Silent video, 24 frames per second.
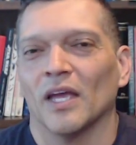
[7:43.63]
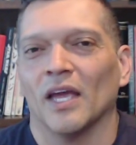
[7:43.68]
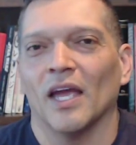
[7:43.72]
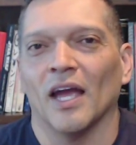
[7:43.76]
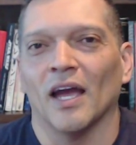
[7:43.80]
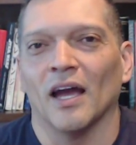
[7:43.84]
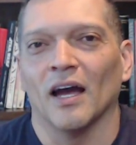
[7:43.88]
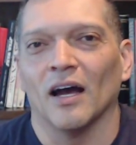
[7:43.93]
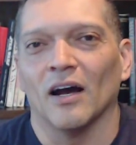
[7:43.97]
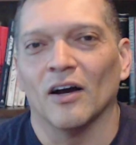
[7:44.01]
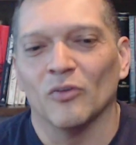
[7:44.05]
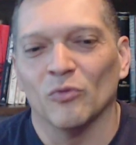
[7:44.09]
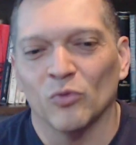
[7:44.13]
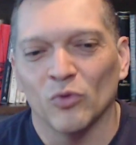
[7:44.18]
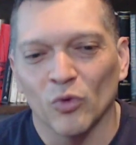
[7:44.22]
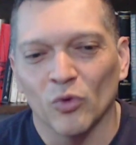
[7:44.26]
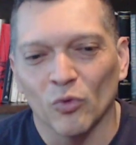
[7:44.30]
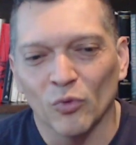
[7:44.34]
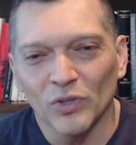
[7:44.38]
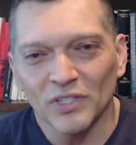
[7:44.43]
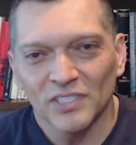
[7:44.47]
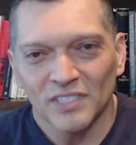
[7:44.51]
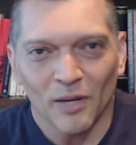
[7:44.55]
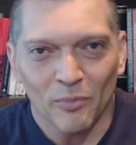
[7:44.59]
The
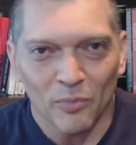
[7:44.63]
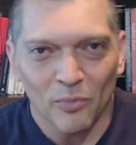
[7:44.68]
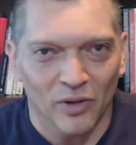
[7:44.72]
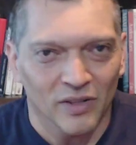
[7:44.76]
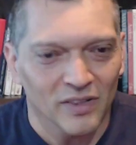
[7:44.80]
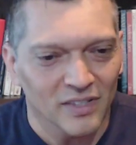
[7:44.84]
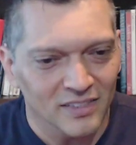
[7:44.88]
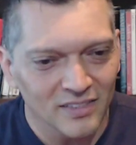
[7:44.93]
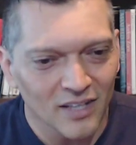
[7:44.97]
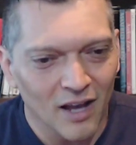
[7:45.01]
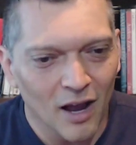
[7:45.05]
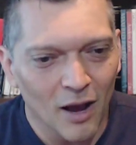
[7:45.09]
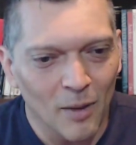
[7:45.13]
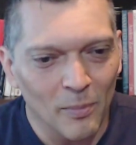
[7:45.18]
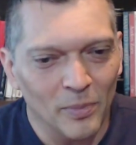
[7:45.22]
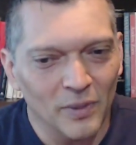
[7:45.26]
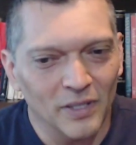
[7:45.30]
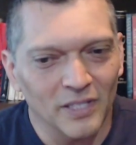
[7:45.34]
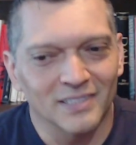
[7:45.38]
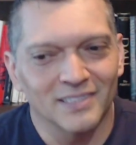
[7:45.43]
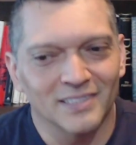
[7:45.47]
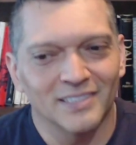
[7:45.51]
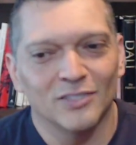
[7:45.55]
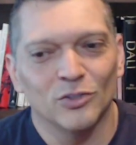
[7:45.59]
reason I bring this up
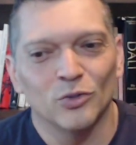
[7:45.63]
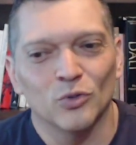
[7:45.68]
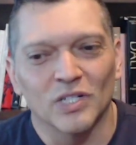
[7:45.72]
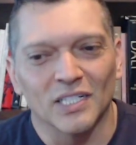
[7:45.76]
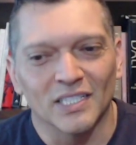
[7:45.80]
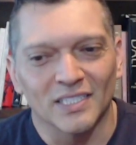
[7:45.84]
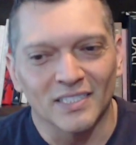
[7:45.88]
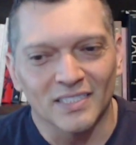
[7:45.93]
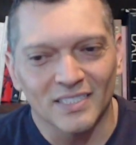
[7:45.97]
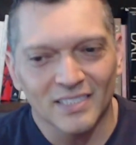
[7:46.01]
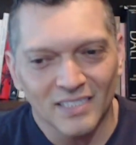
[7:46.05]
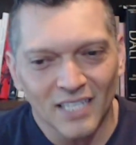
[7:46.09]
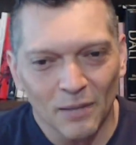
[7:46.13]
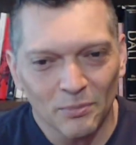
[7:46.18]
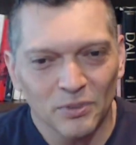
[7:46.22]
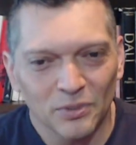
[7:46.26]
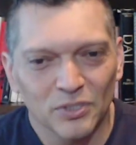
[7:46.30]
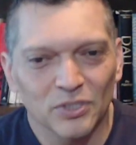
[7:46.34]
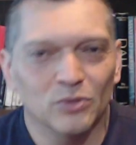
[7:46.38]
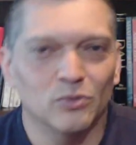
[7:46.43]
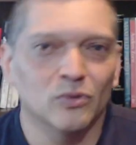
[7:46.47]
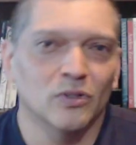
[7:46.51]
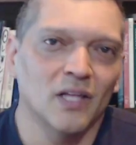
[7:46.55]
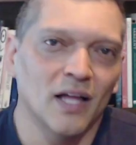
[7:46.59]
is to
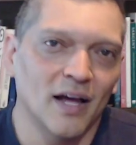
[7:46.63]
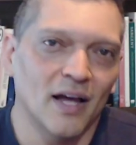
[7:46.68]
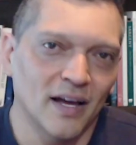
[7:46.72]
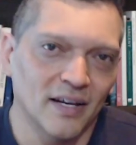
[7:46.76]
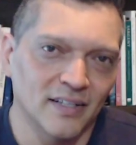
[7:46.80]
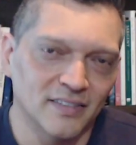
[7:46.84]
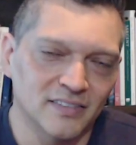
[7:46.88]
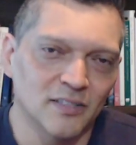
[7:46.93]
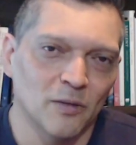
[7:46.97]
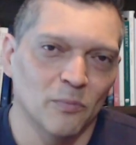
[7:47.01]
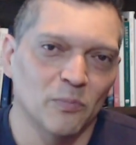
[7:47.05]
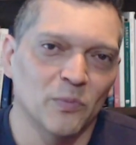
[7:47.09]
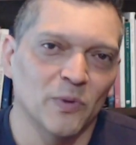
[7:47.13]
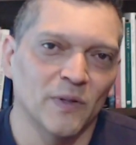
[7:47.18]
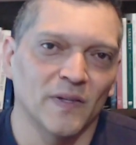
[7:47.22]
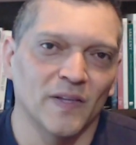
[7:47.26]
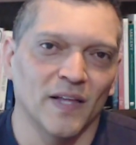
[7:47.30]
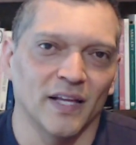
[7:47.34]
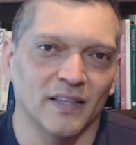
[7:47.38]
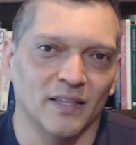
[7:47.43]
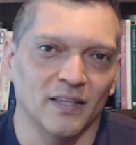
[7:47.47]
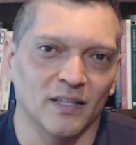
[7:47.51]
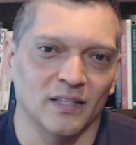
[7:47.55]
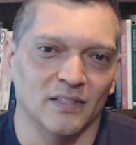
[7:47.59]
conceptualize something
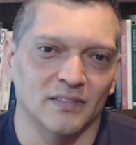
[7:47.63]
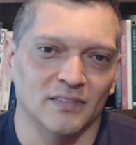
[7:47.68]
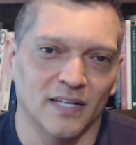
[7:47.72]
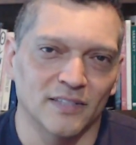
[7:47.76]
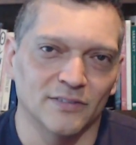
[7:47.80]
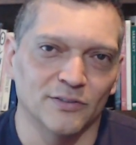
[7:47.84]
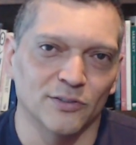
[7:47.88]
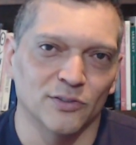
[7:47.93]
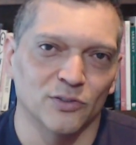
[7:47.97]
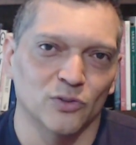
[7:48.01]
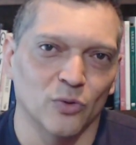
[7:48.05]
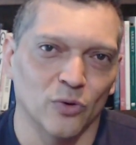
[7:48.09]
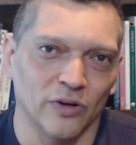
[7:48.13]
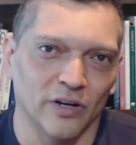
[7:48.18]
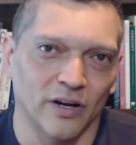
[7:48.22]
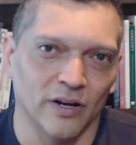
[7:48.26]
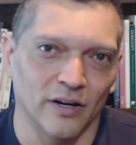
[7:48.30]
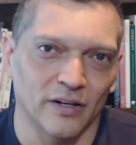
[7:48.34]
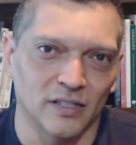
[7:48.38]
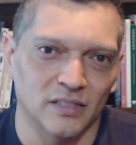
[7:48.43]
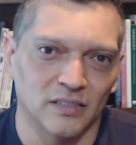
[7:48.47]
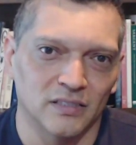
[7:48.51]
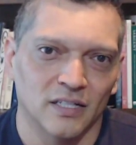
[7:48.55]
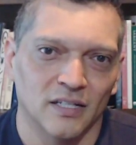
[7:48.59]
like this as a story
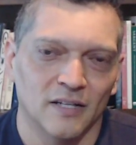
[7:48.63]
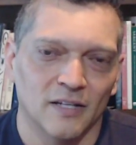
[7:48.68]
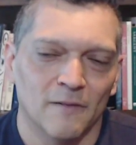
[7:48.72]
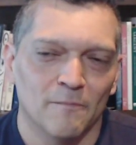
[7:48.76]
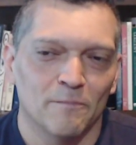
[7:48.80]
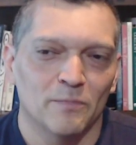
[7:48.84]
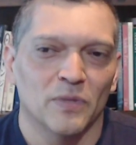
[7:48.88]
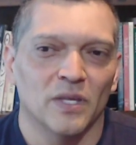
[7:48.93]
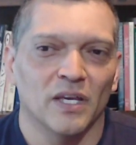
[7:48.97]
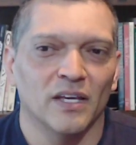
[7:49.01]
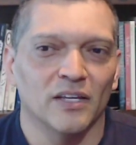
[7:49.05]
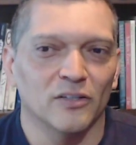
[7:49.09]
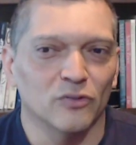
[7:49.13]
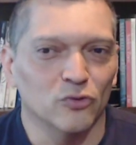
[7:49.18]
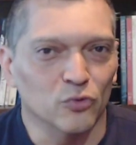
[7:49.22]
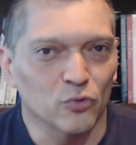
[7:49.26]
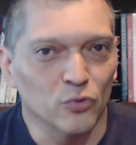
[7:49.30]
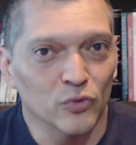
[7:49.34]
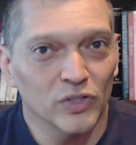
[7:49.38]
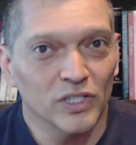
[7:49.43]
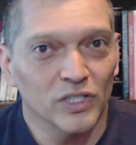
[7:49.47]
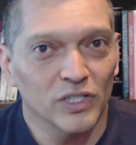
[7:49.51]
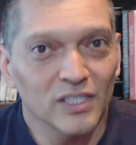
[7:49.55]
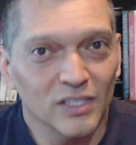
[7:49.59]
artist is
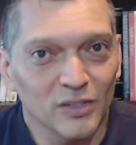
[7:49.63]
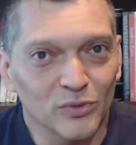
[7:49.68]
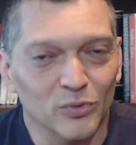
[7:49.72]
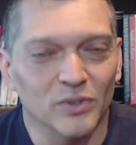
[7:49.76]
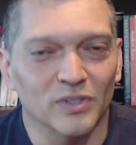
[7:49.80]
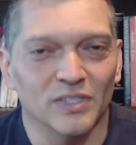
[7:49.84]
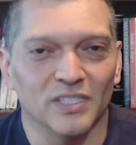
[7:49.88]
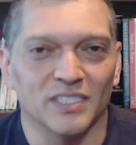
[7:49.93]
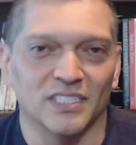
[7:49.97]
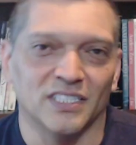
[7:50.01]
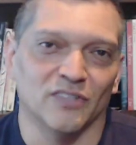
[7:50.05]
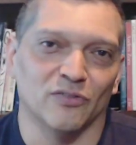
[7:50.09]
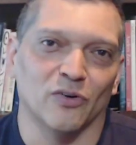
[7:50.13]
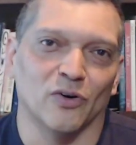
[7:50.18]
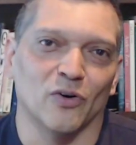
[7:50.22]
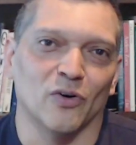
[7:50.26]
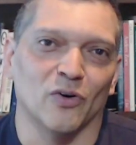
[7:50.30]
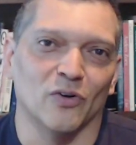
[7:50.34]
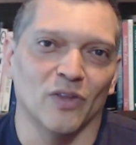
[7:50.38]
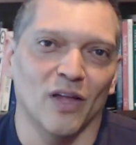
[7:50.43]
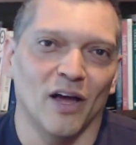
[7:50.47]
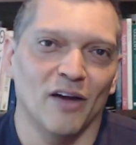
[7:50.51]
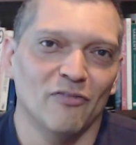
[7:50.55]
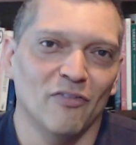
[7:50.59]
really, really
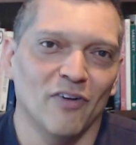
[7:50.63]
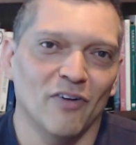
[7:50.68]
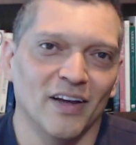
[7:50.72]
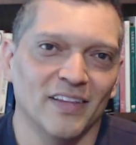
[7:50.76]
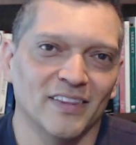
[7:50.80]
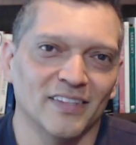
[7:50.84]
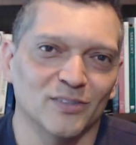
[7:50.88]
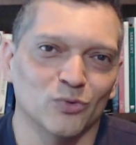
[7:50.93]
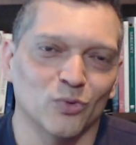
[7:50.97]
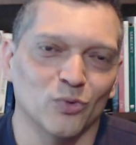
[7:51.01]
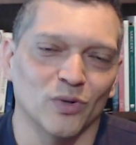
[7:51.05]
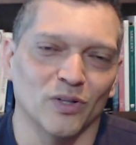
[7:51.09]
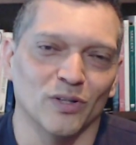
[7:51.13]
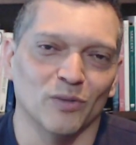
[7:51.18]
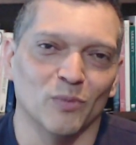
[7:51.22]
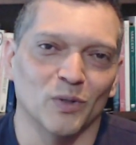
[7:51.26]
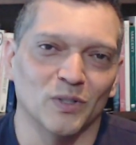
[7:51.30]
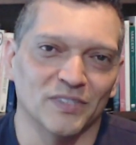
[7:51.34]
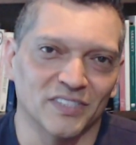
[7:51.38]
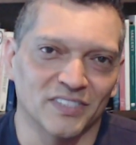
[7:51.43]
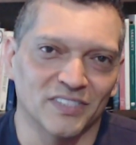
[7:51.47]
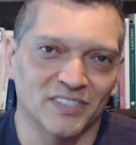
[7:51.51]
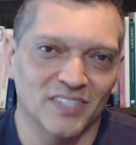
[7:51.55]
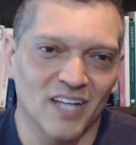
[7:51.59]
difficult. I find this one of the
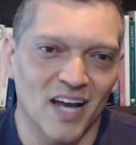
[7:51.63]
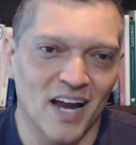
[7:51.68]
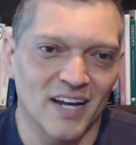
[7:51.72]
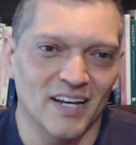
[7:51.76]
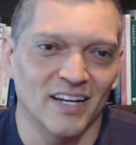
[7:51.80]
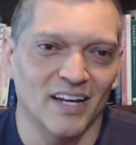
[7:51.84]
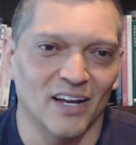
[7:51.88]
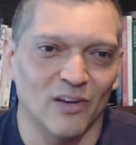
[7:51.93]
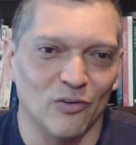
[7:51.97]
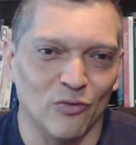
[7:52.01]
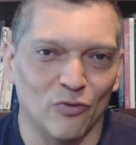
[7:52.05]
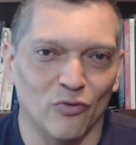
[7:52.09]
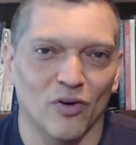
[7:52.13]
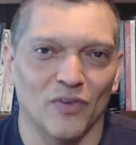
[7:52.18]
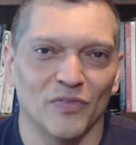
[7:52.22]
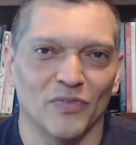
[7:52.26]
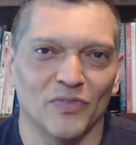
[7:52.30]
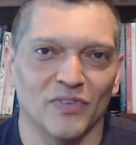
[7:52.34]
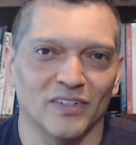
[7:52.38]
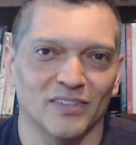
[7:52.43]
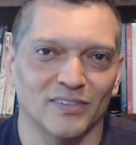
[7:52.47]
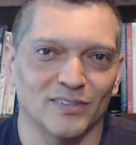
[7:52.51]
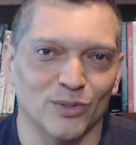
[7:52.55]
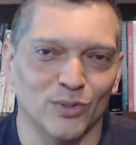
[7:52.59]
most exciting and fun
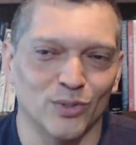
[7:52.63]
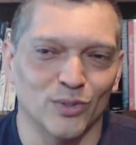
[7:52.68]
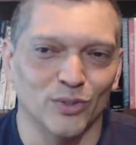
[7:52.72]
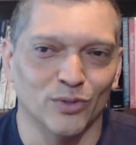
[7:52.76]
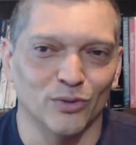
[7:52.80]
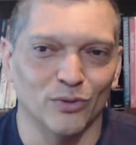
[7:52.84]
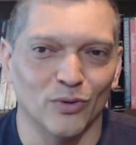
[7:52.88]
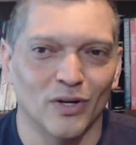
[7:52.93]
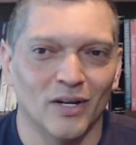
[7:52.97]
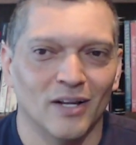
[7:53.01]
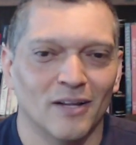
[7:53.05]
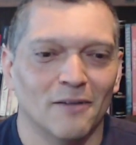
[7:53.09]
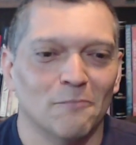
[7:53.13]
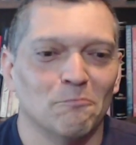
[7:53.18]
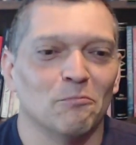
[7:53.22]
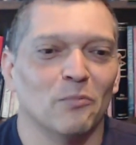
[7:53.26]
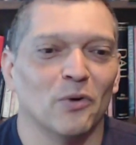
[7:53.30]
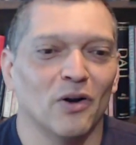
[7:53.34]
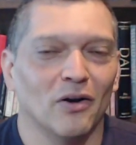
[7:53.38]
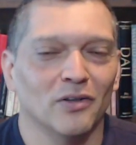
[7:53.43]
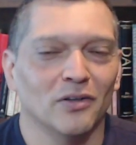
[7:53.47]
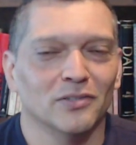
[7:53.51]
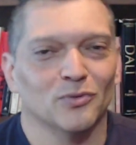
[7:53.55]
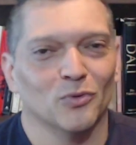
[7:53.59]
things to do, but
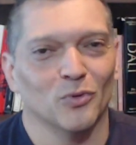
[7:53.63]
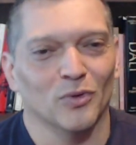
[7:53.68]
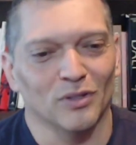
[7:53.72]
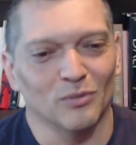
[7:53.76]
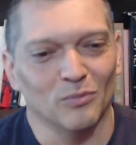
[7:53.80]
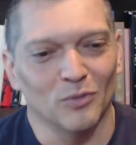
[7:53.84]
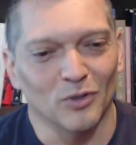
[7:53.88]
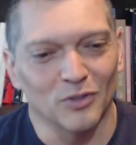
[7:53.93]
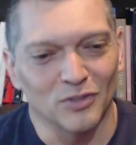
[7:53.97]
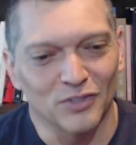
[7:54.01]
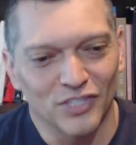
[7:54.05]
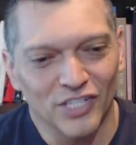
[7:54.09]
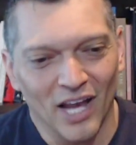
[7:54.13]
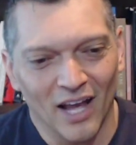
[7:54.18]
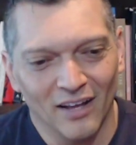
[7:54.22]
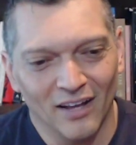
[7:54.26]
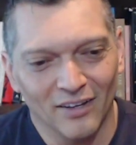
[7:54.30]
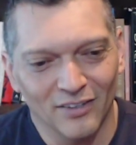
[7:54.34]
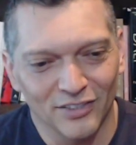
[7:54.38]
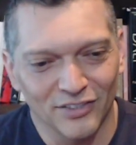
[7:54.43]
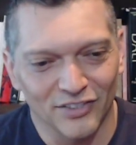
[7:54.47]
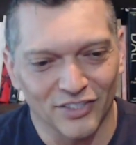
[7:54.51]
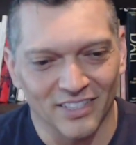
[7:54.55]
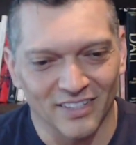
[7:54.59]
also one of the most
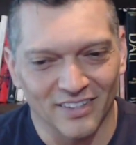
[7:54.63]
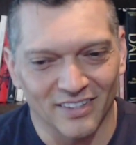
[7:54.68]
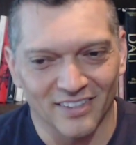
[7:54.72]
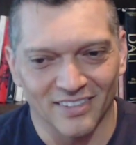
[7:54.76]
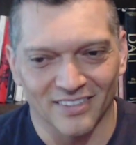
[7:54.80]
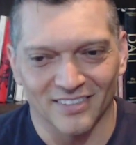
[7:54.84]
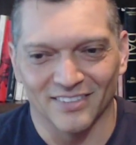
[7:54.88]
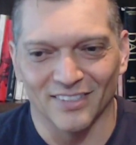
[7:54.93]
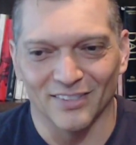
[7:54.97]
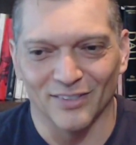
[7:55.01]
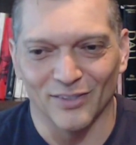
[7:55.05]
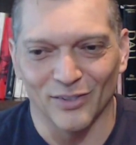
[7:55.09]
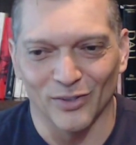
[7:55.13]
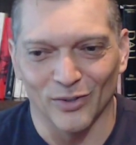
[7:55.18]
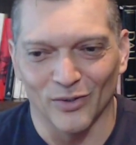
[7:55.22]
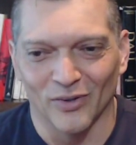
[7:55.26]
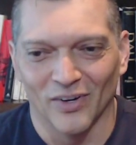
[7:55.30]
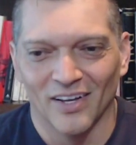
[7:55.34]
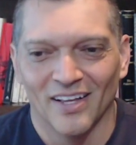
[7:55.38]
challenging things to do.